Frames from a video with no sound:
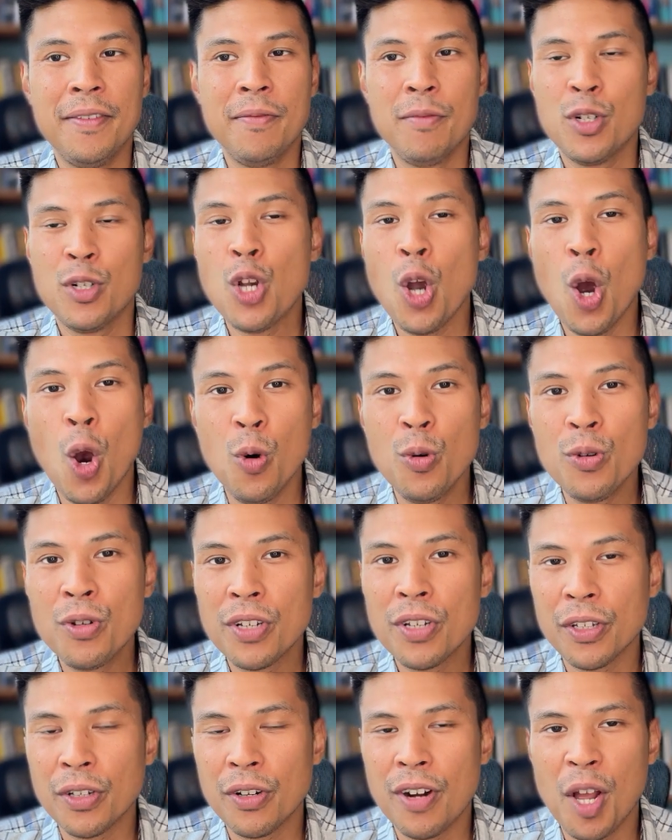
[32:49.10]
coach
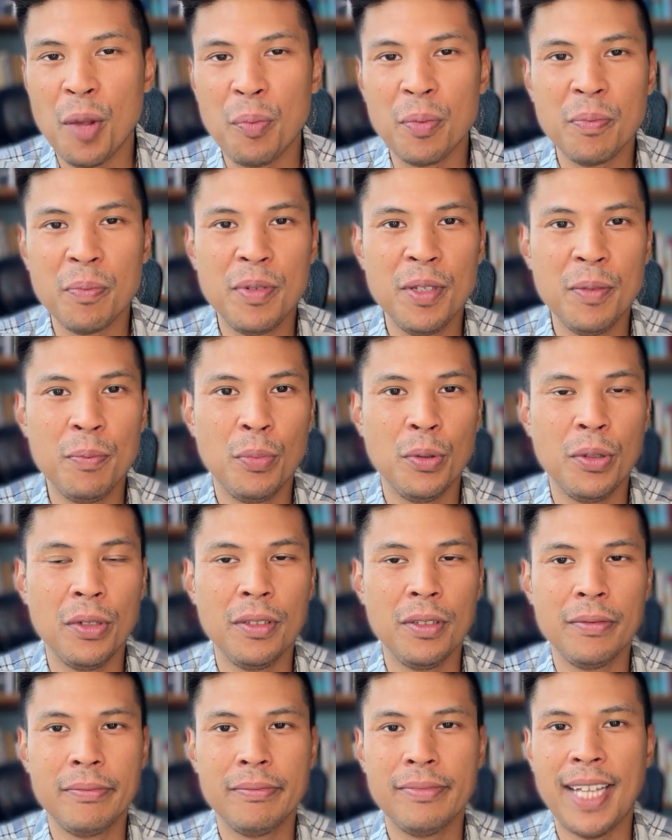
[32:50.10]
and you're helping
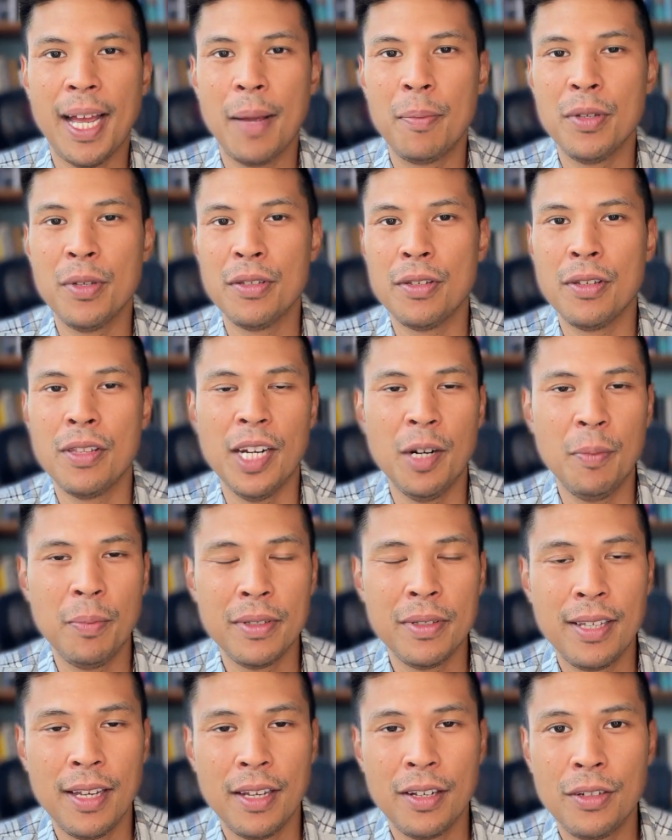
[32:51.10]
people tap into their
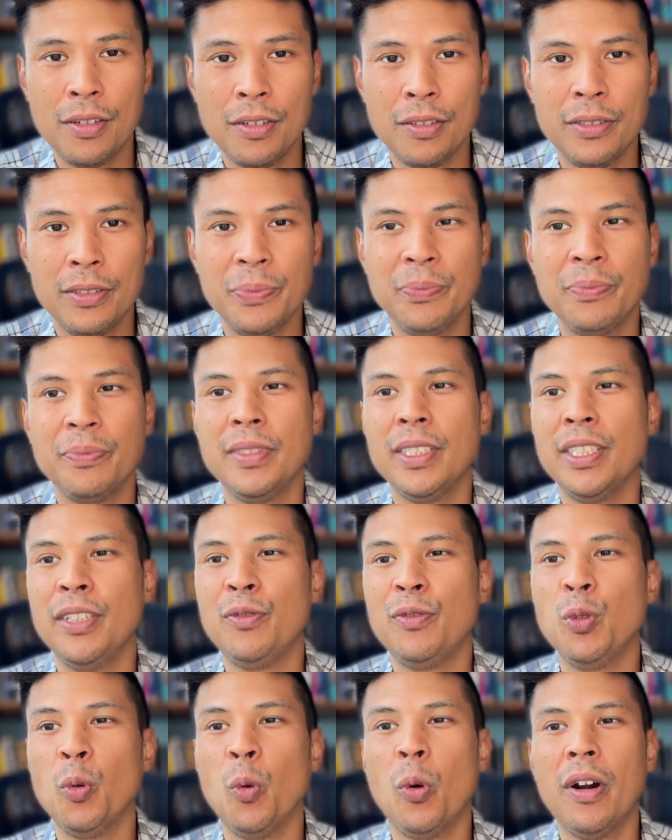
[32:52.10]
potential,
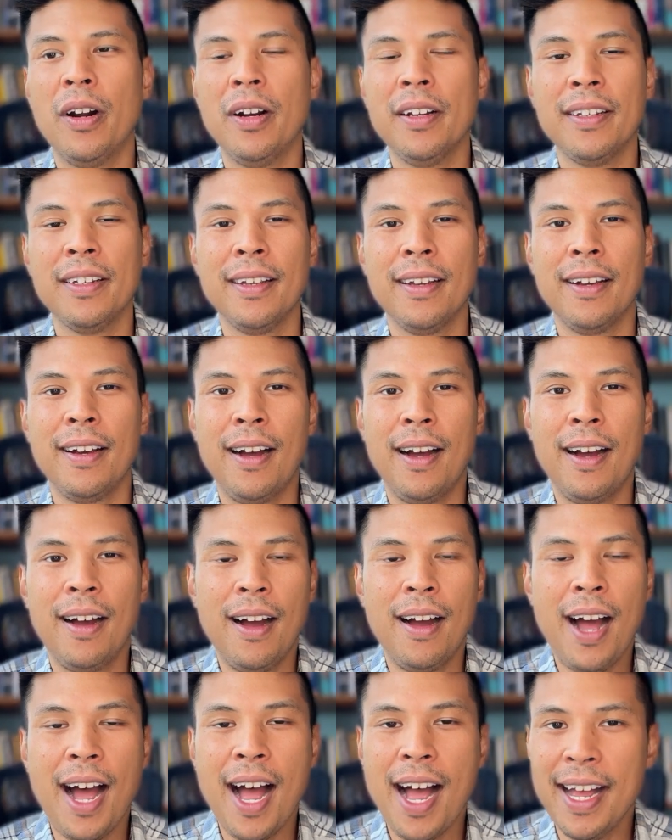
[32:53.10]
if you are a
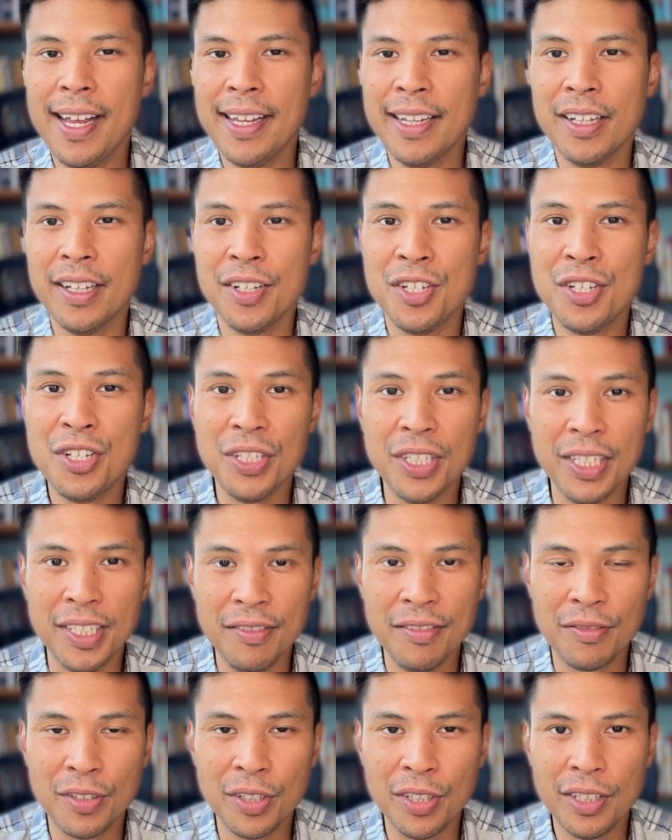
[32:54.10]
high
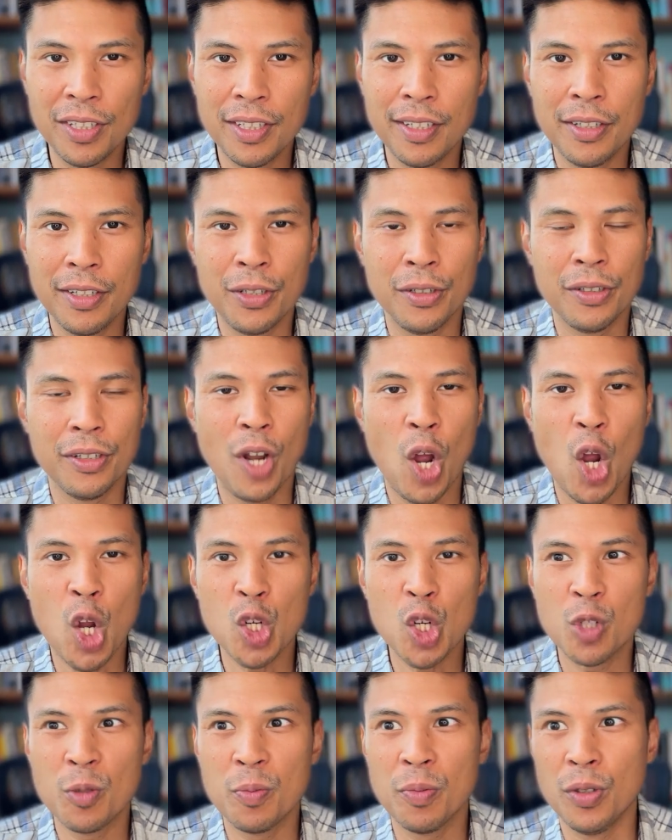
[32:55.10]
achiever, you're an
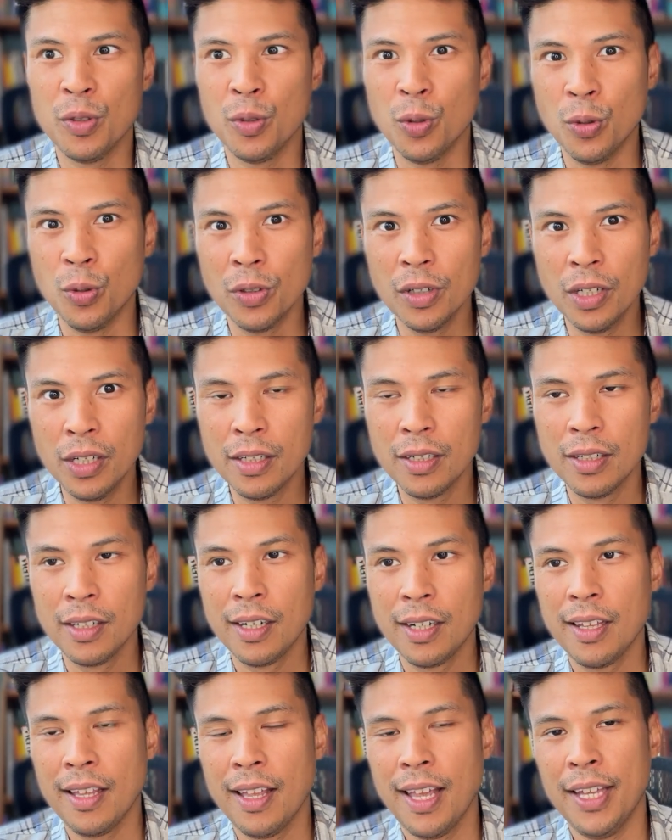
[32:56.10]
entrepreneur,
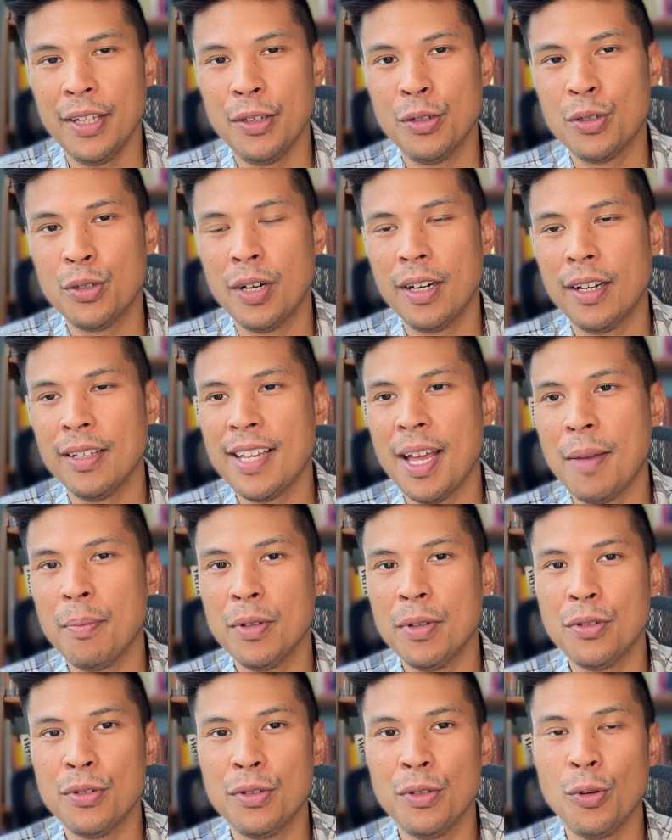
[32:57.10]
and you're trying to tap
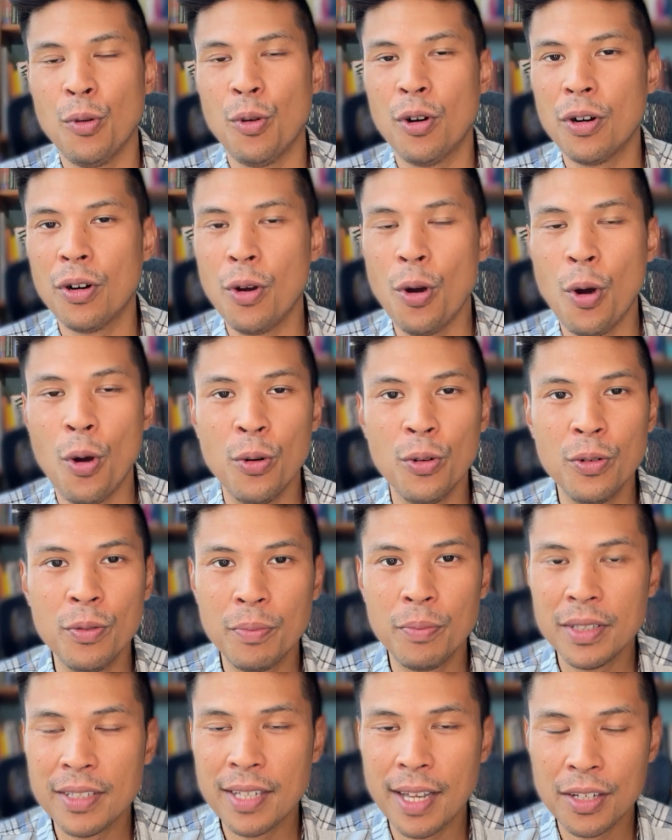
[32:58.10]
into your own
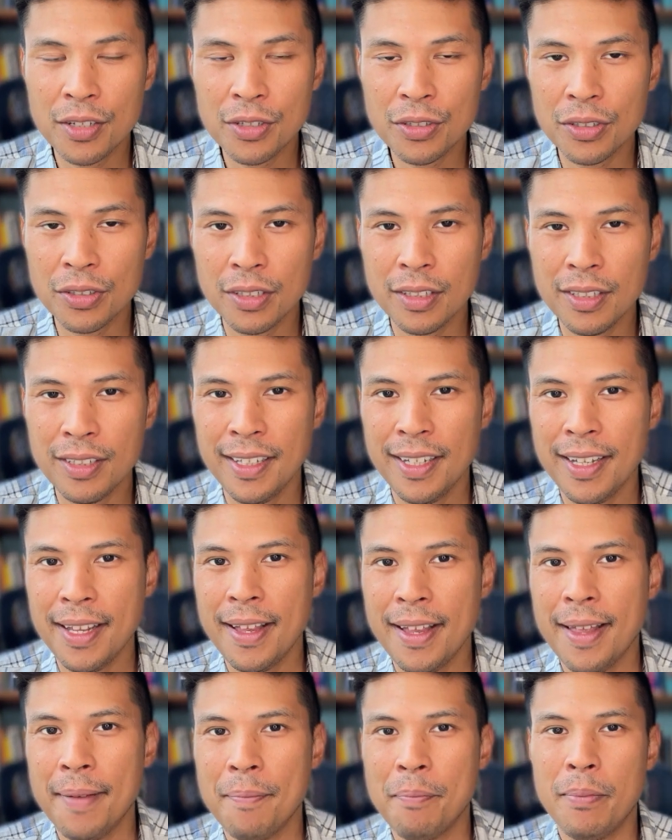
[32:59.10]
potential,
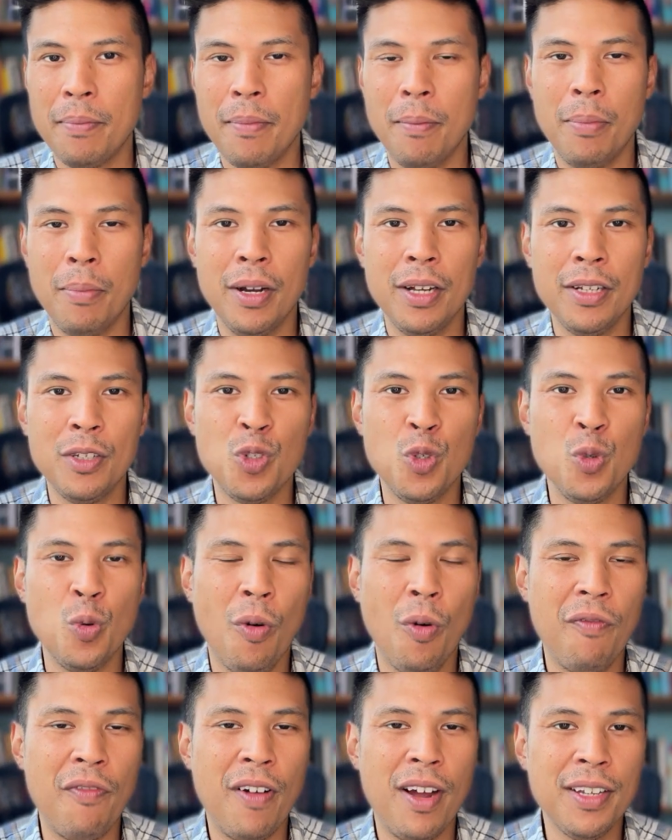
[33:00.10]
but
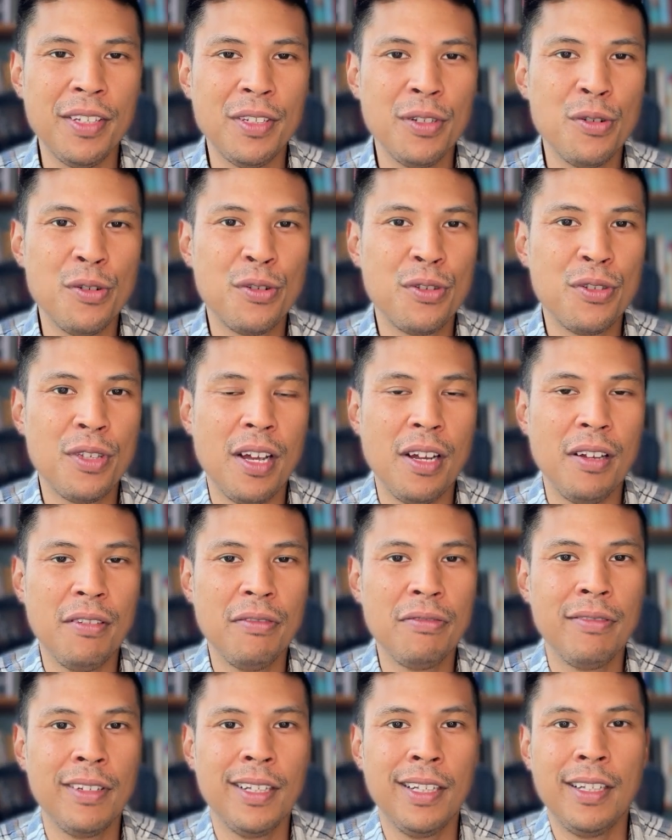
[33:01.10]
you find
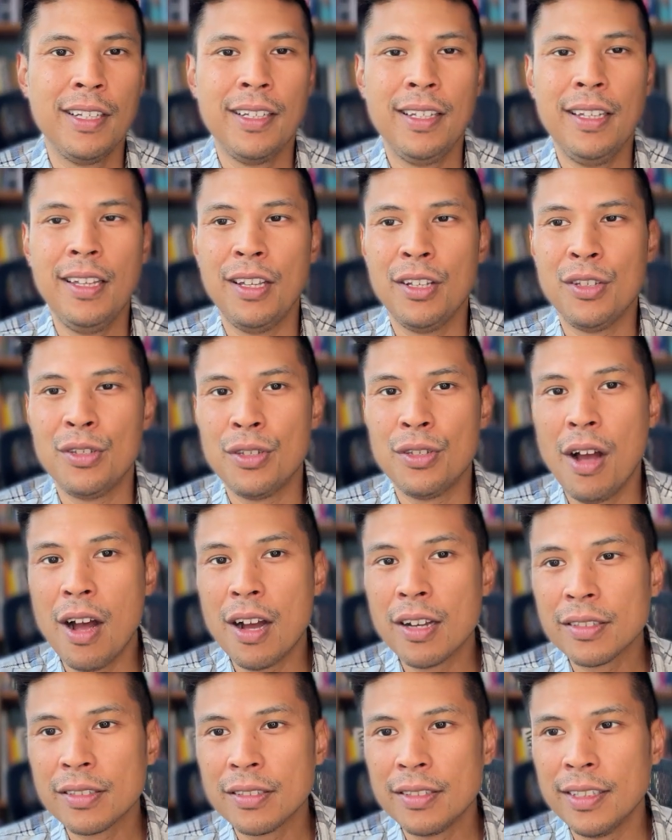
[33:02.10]
yourself
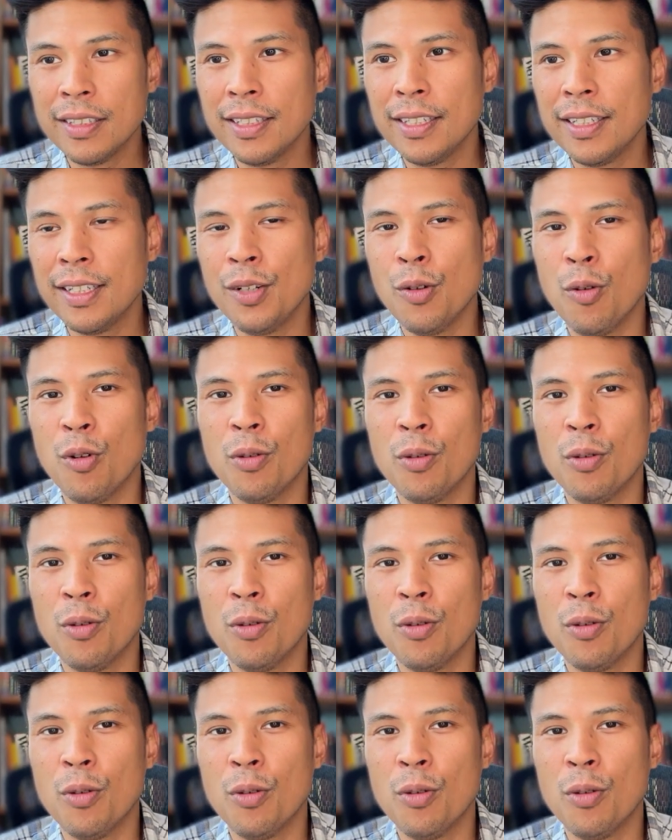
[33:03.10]
exhausted or